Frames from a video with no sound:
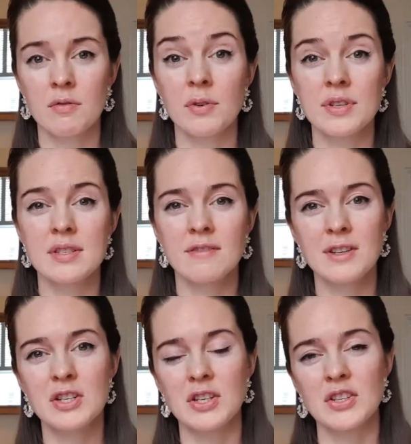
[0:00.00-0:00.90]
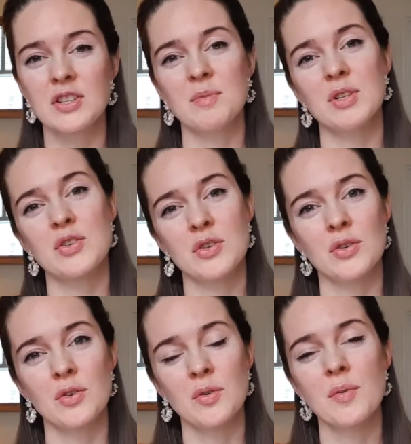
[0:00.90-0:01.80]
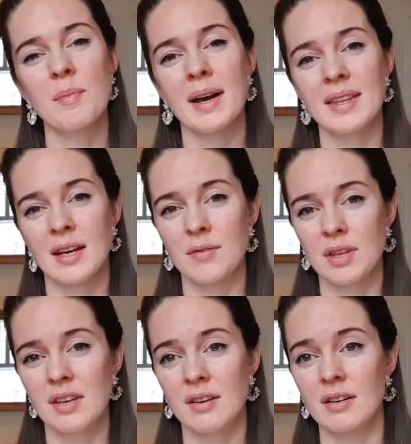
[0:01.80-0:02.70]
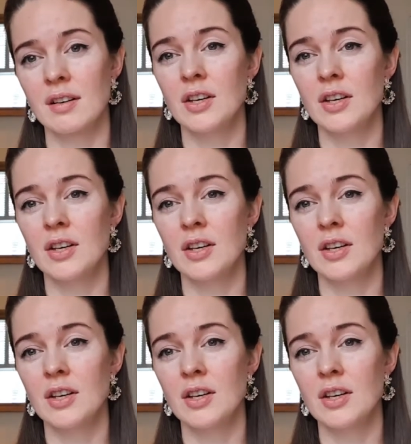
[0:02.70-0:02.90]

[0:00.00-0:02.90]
for this vision to be true by the end of the year.